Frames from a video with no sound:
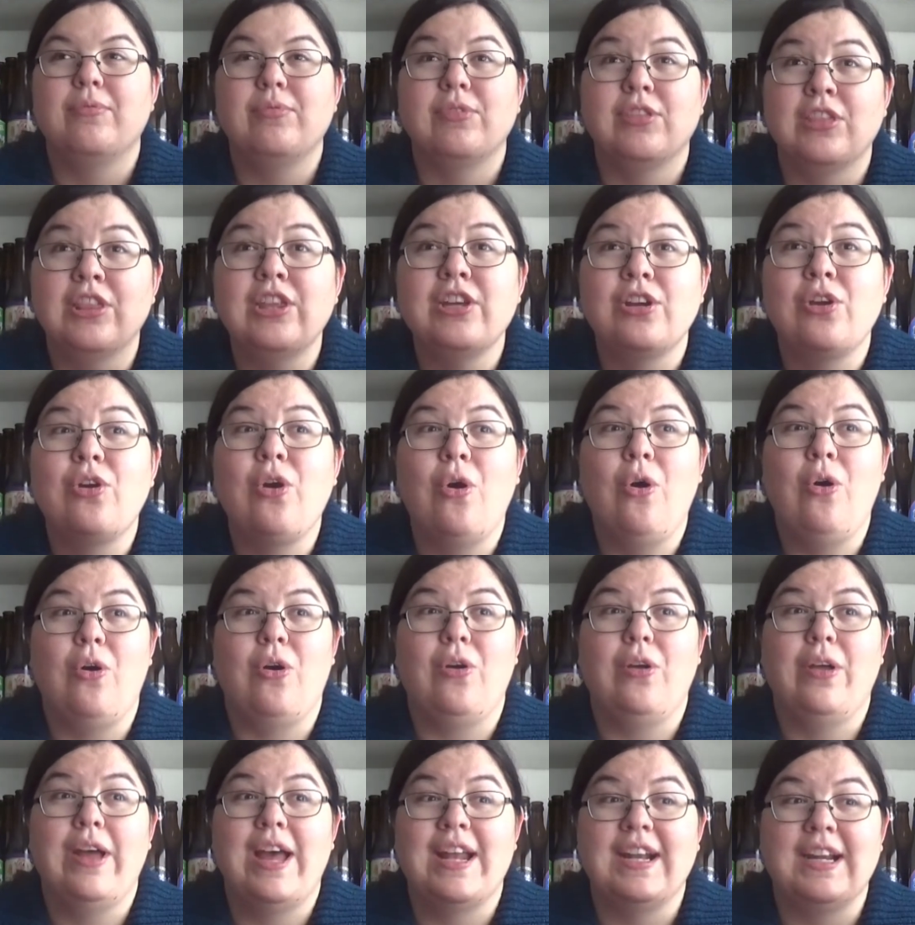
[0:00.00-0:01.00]
the
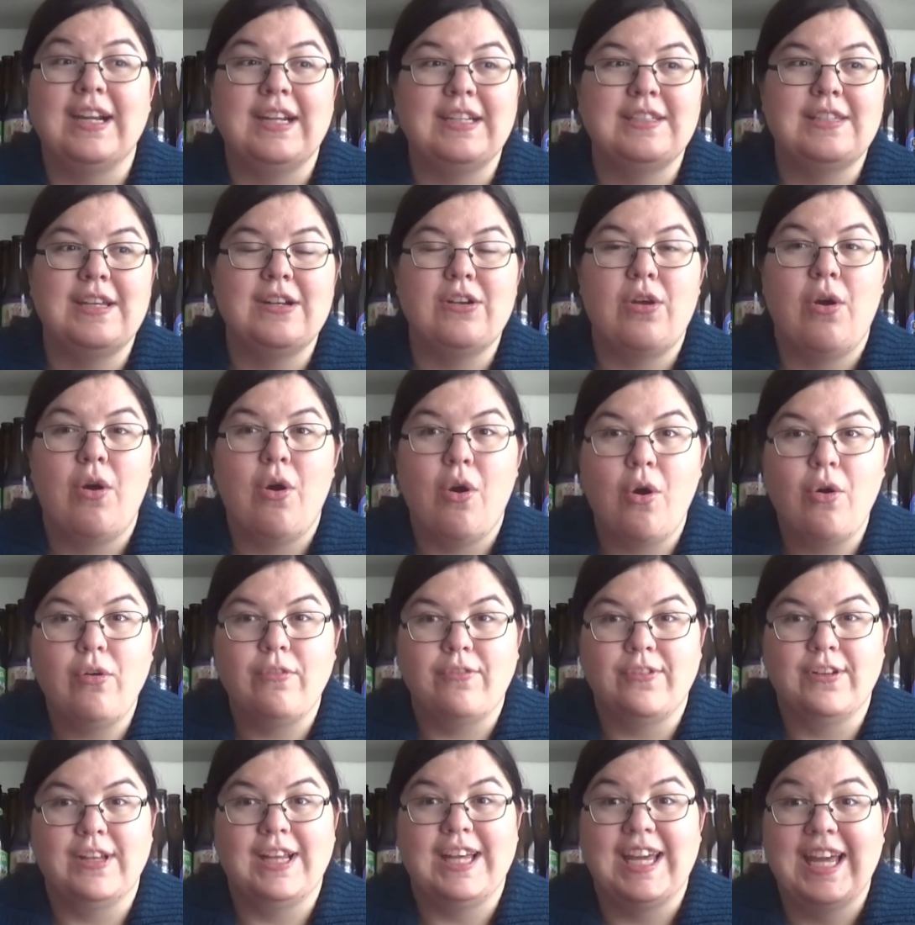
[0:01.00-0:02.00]
goal, and it isn't
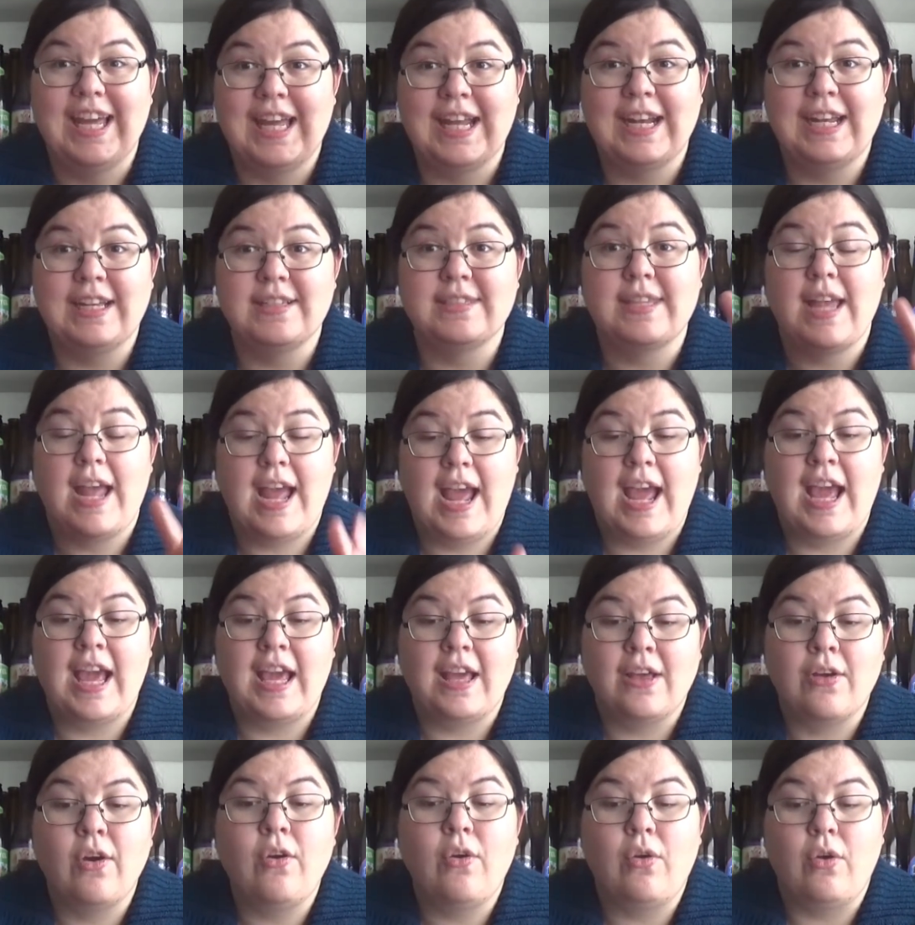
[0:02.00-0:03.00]
hopefully, it is
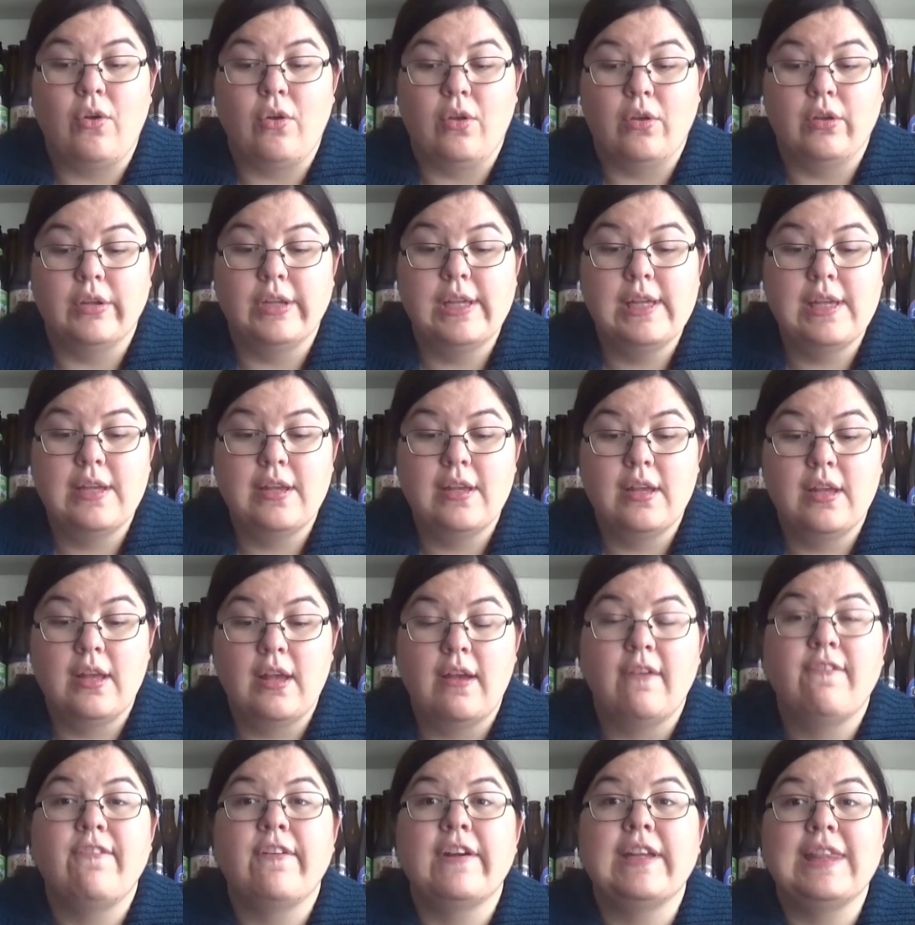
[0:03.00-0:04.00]
a goal
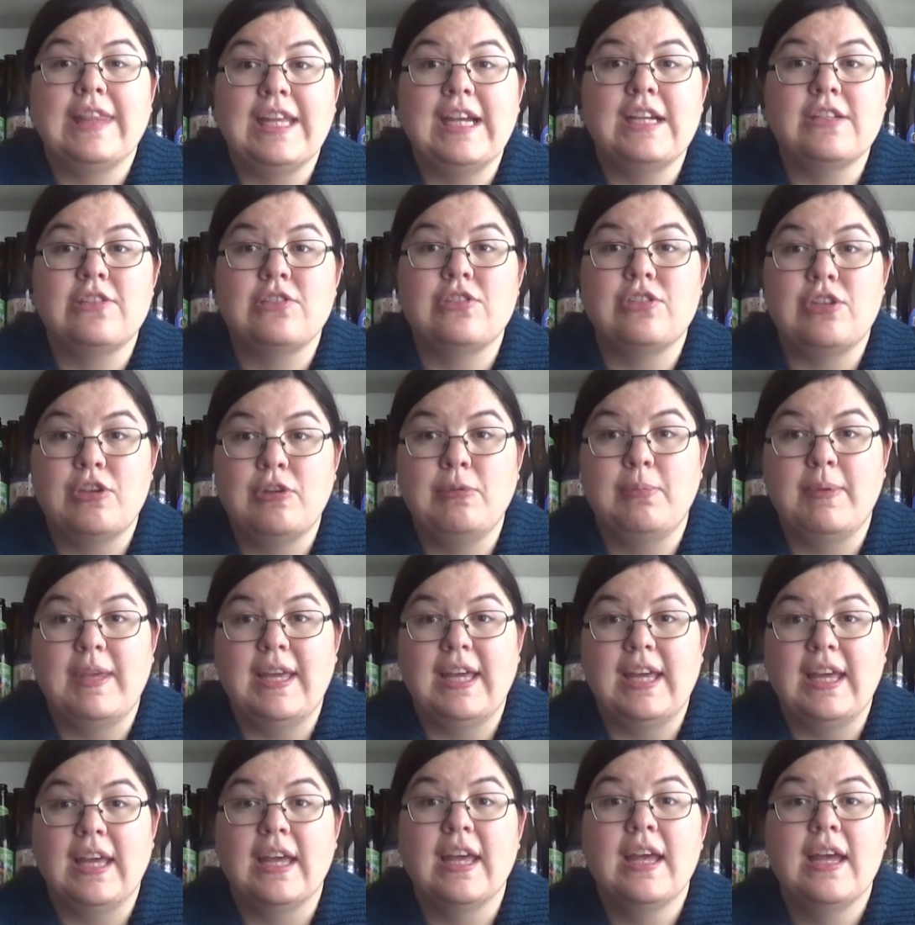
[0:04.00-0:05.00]
for this to
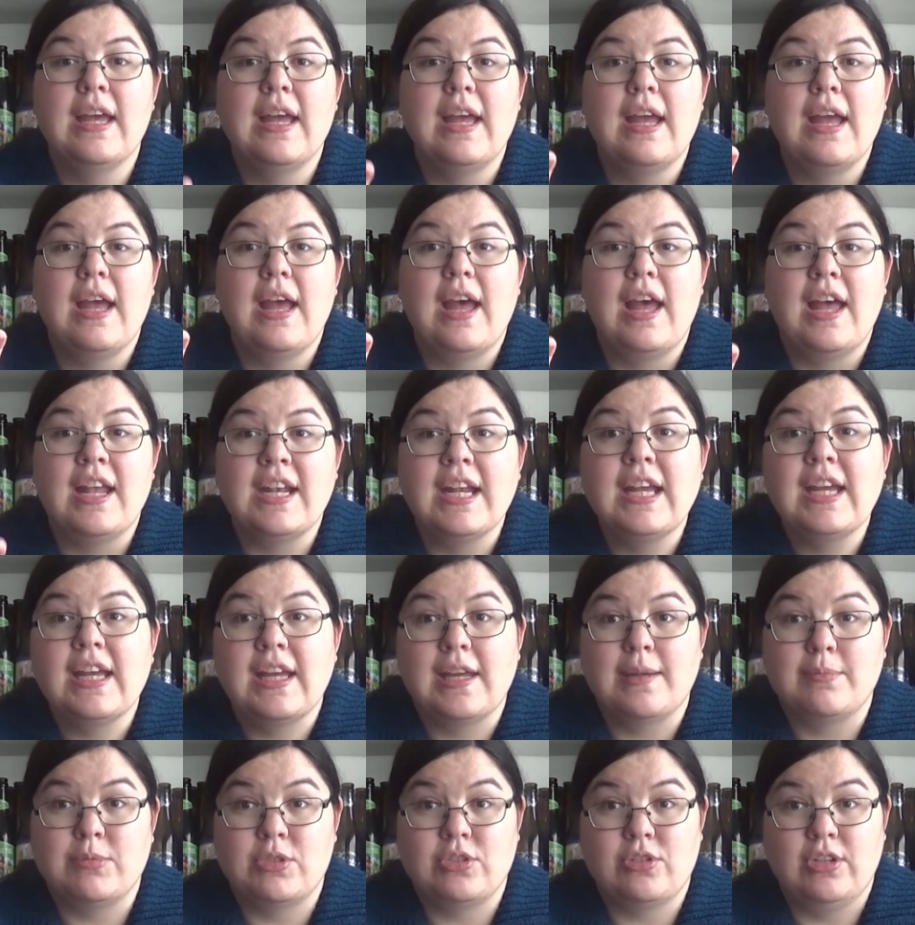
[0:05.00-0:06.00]
be an
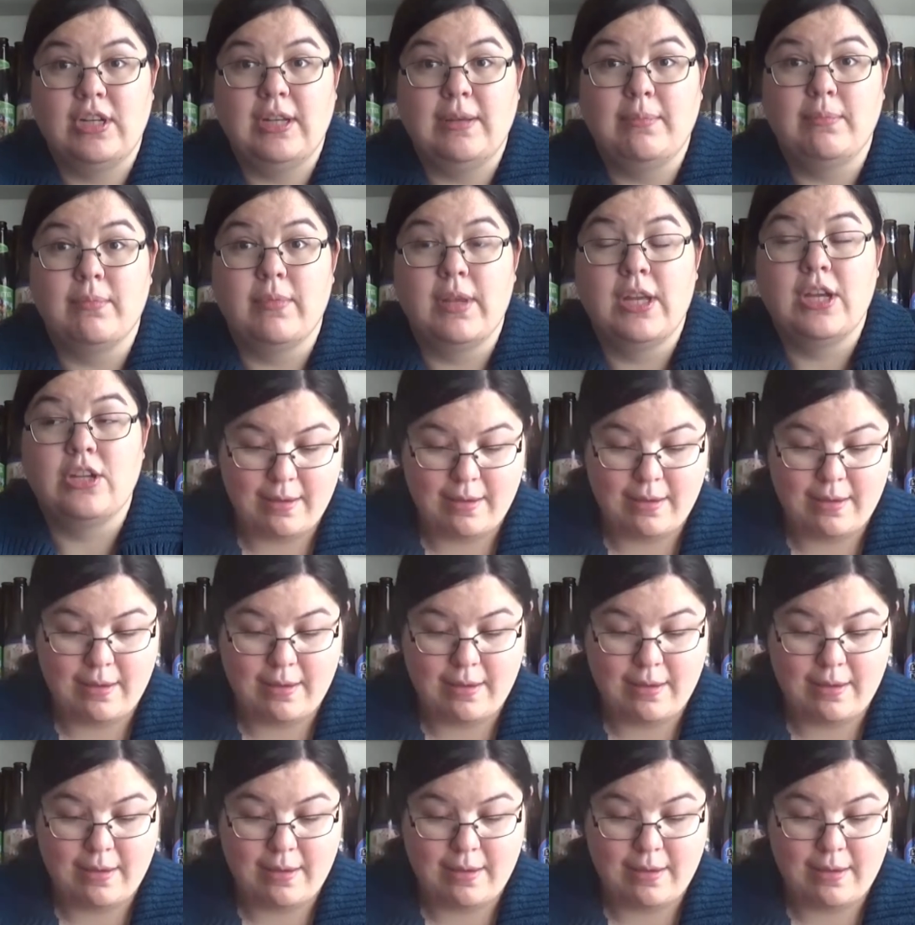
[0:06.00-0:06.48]
income stream.